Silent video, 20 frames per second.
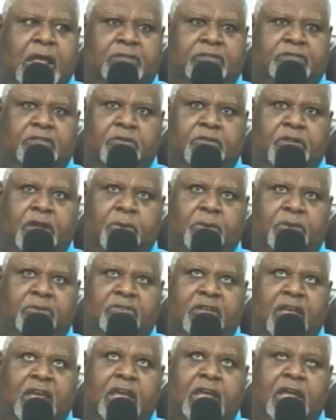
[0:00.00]
so there was
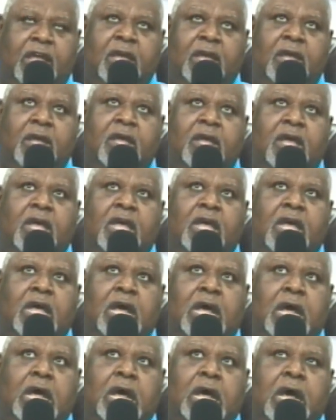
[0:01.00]
a
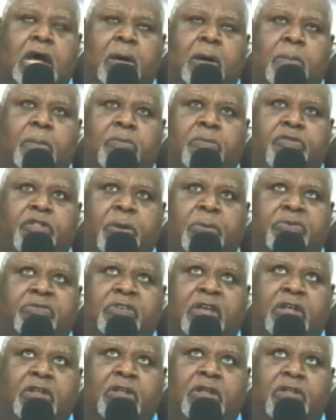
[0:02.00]
um, there was
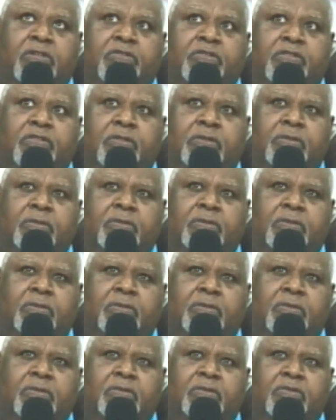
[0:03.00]
a
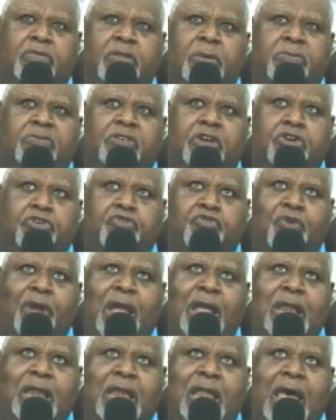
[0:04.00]
there was a
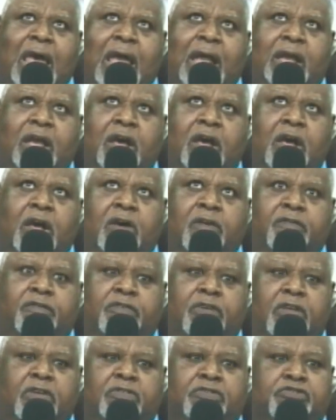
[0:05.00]
great lack of
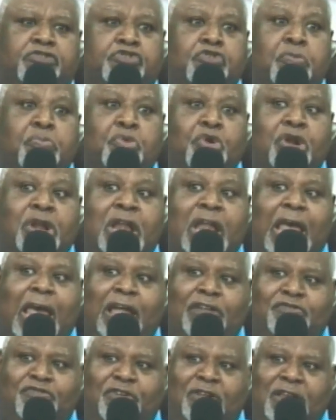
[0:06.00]

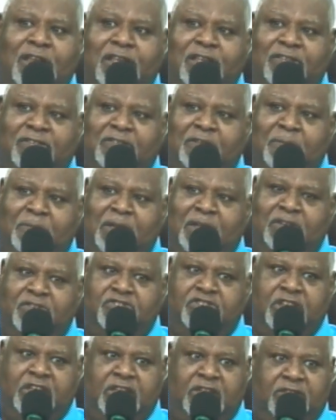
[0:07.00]
supernaturalism in
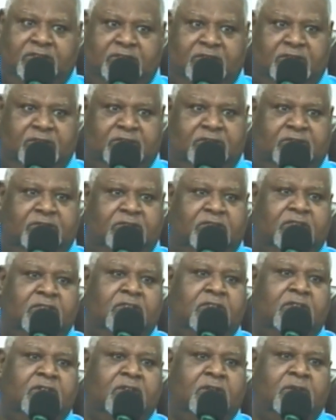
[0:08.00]
Jesus,
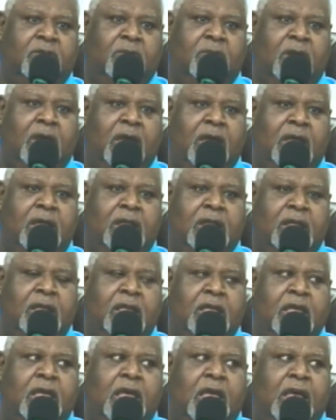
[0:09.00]
right?
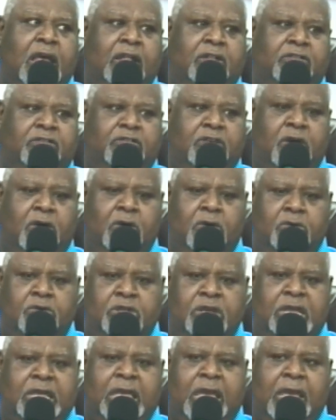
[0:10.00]
And so
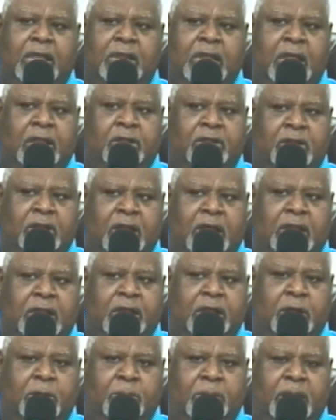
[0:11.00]
you can't now, now
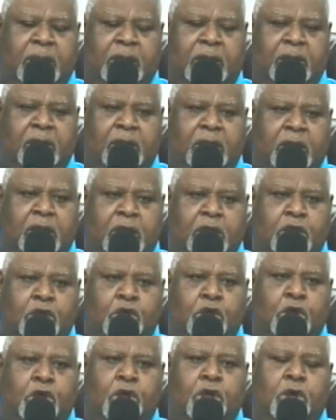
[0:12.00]
hear me.
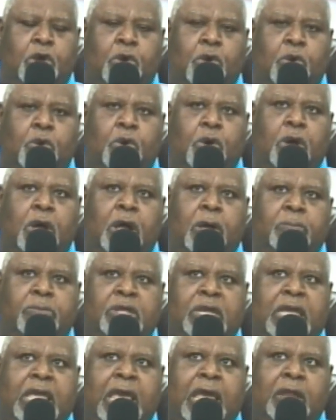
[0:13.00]
Um,
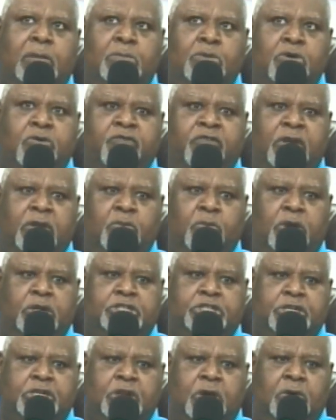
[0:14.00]
you can't move in
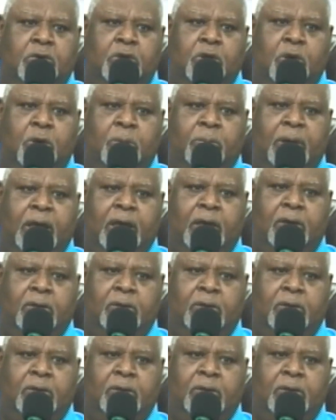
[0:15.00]
what you don't know about,